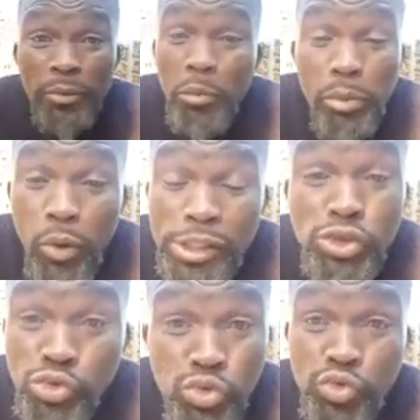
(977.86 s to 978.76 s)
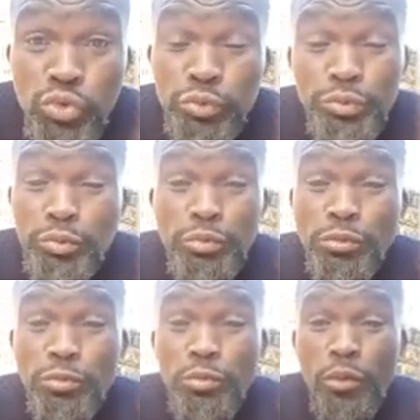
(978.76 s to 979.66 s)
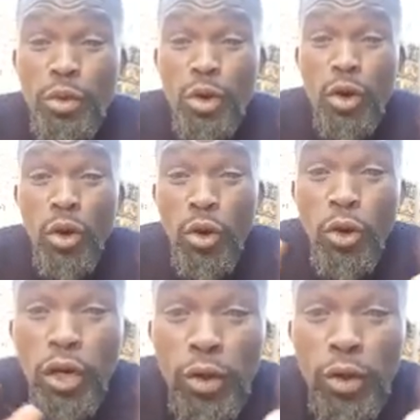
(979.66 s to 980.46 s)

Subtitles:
kubua sutu. Hori